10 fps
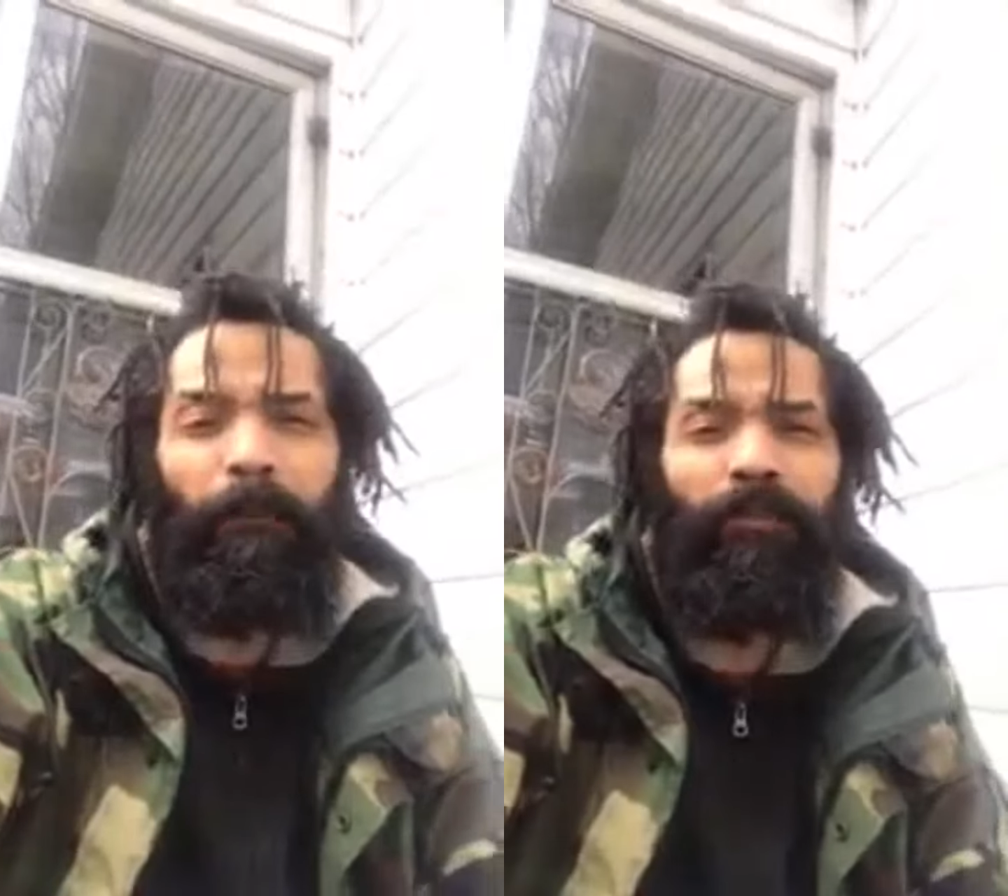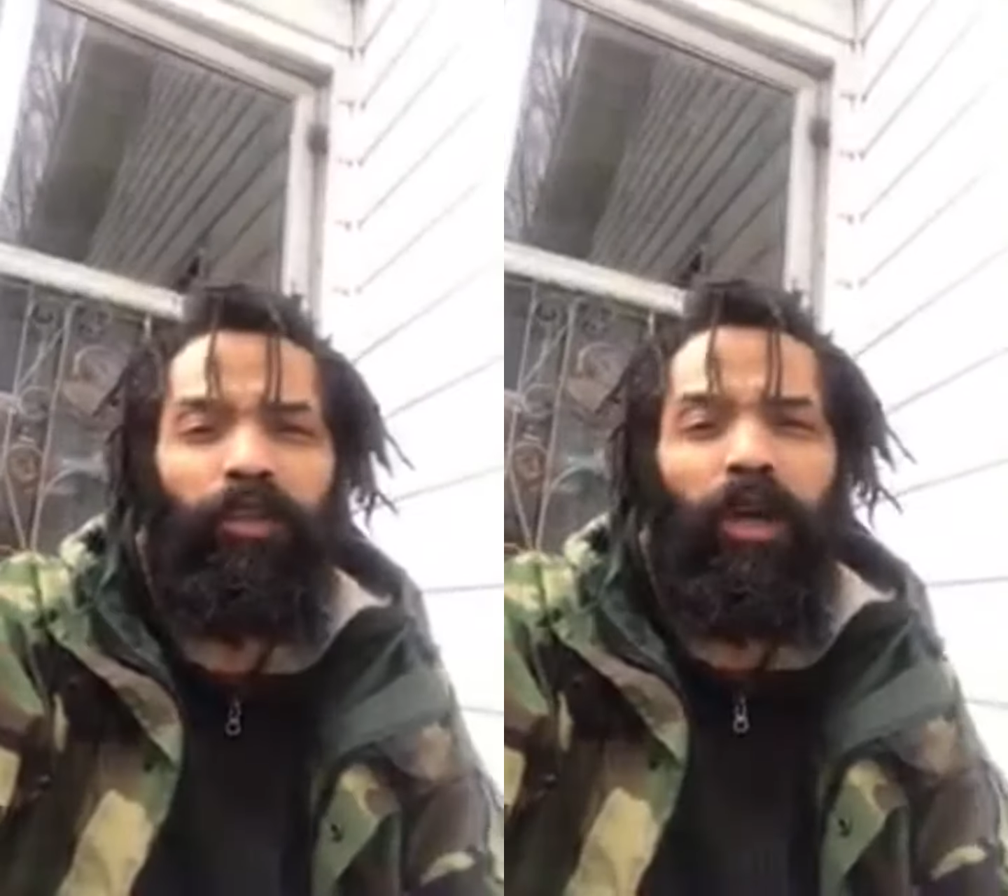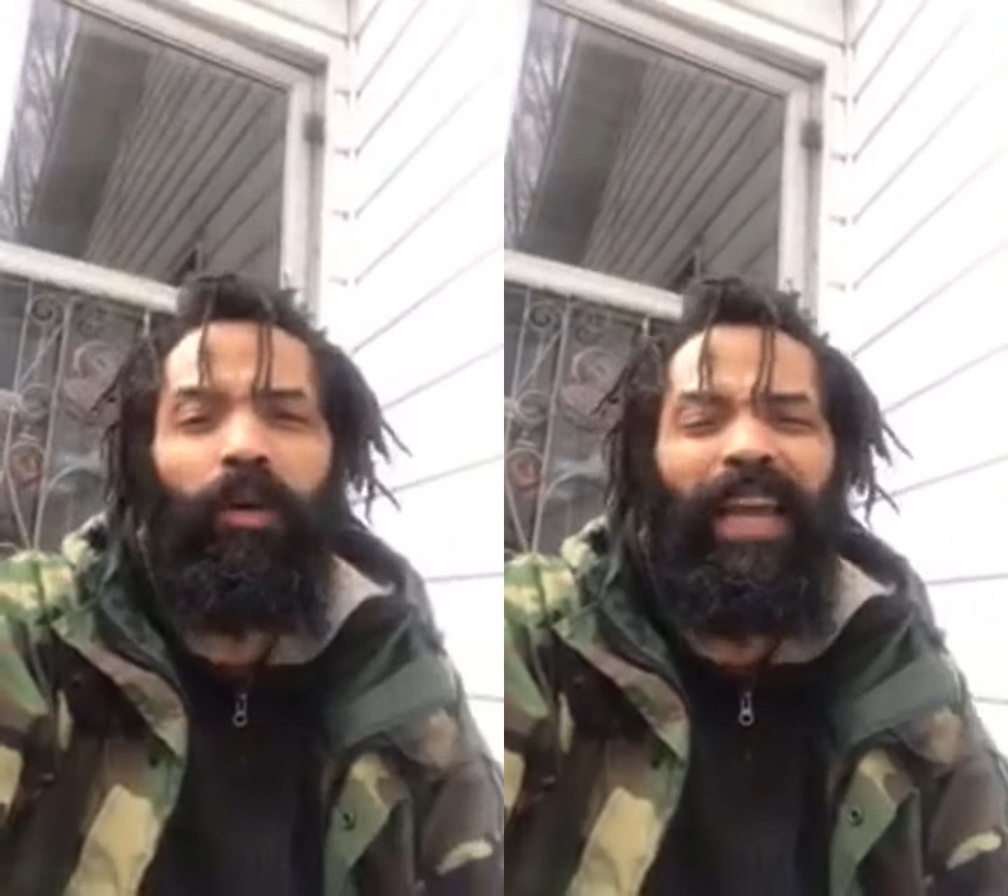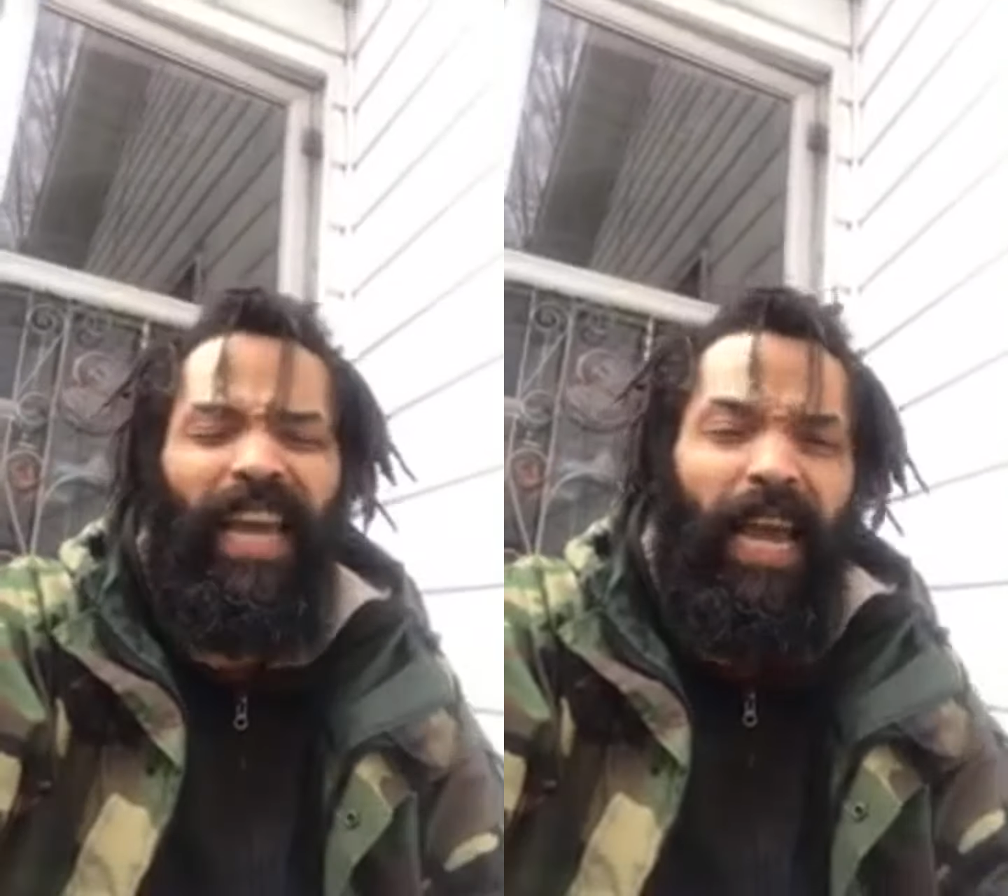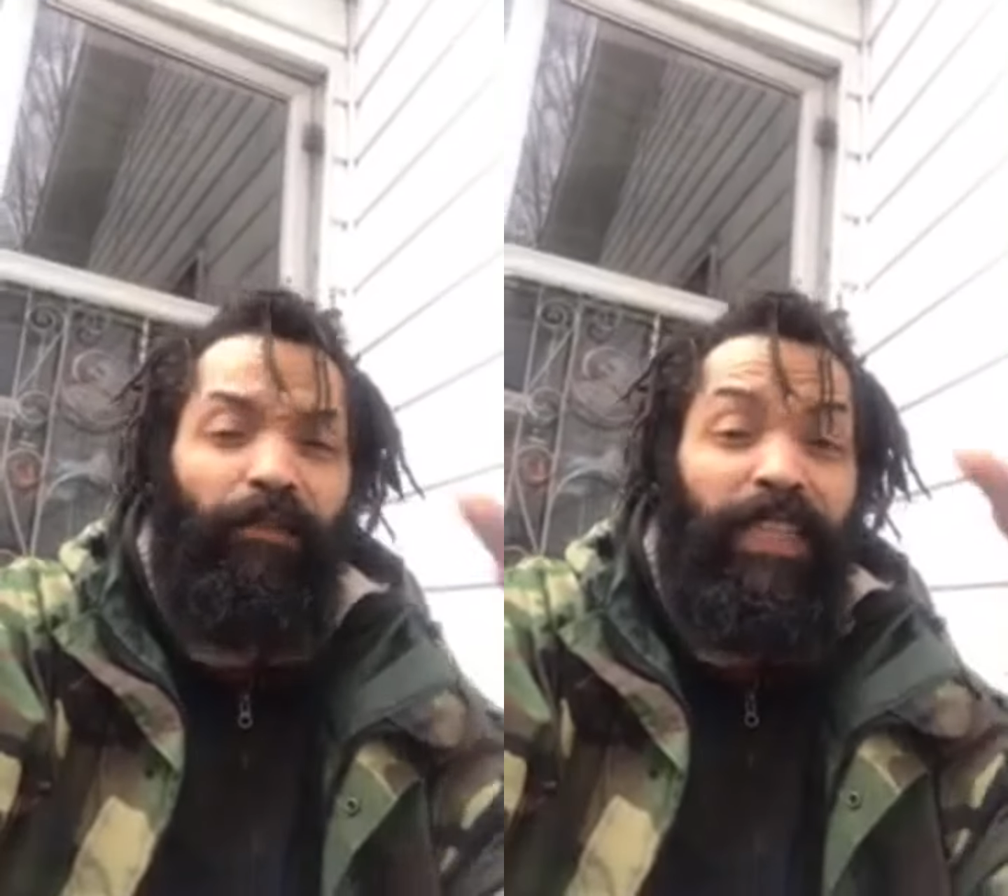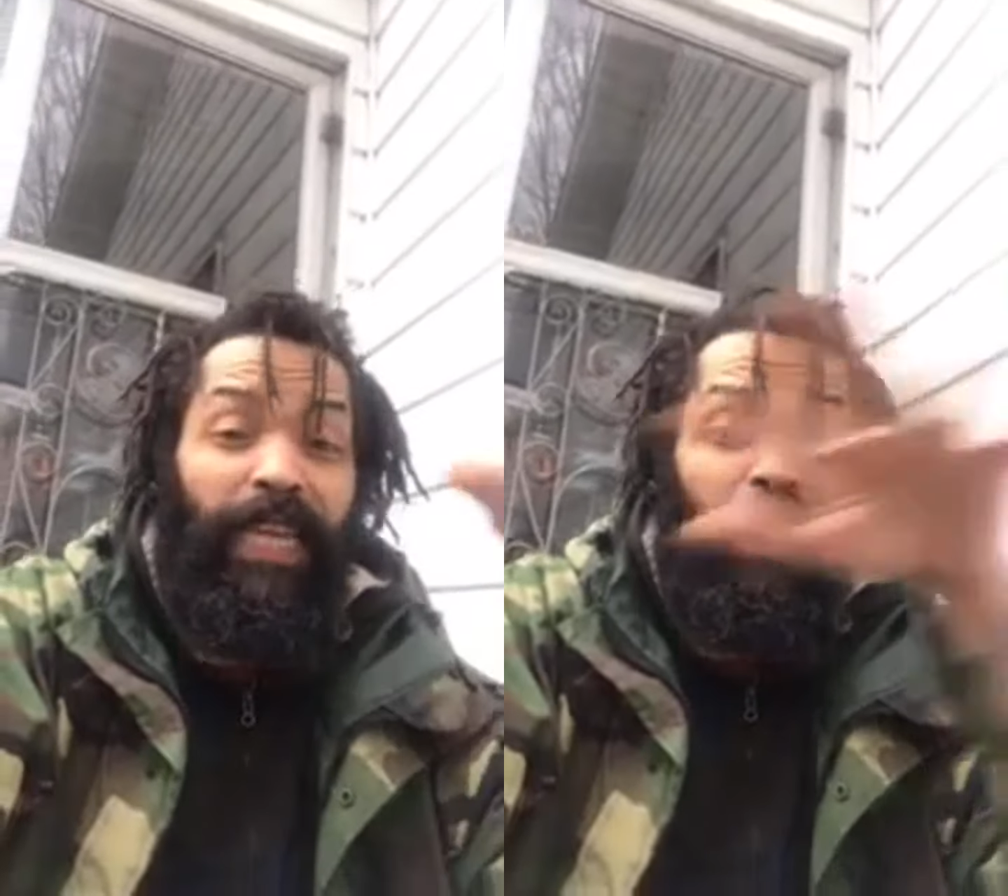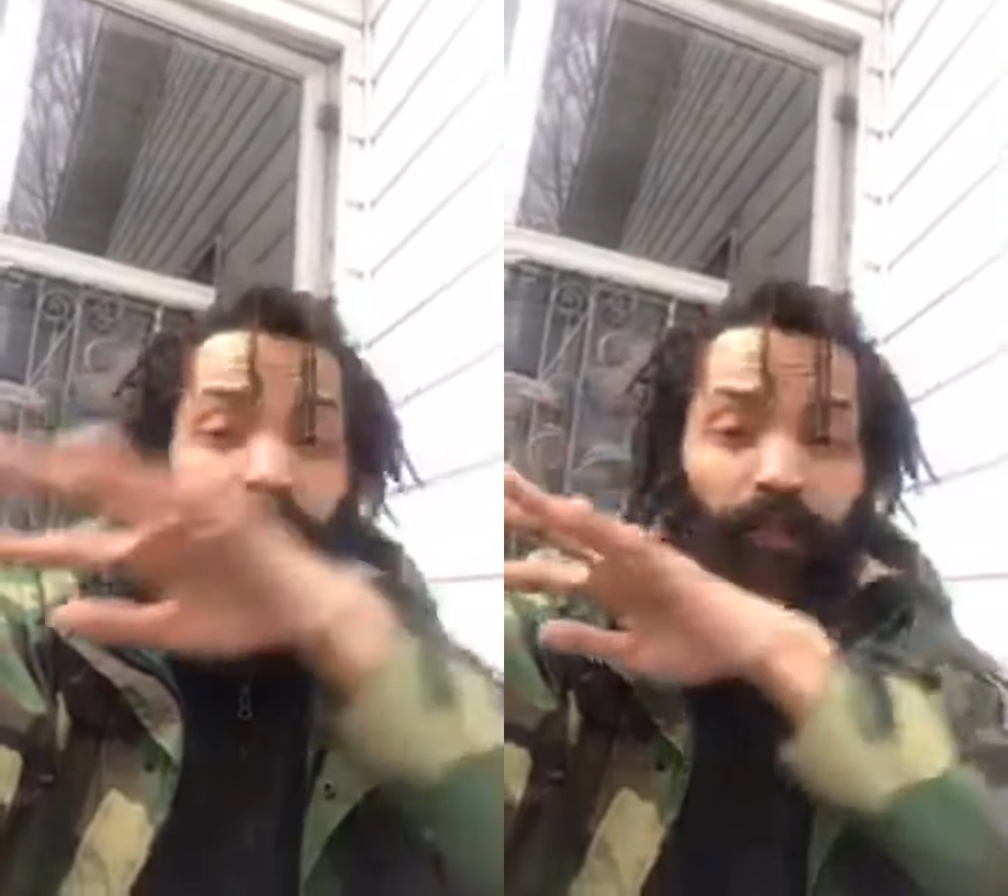you know, and everything else